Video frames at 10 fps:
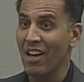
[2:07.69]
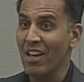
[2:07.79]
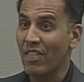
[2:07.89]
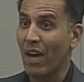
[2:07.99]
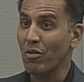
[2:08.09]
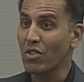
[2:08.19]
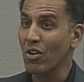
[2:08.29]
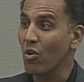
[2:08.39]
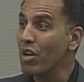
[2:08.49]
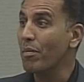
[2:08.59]

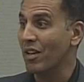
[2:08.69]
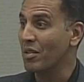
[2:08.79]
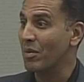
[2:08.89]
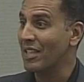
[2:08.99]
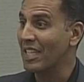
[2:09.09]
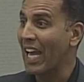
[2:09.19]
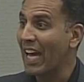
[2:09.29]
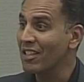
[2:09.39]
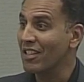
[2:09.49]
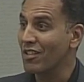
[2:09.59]
that was the only
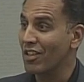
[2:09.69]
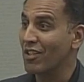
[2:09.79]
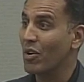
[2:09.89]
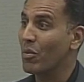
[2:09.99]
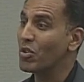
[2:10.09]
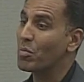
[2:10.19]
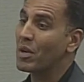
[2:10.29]
possibility I hadn't considered.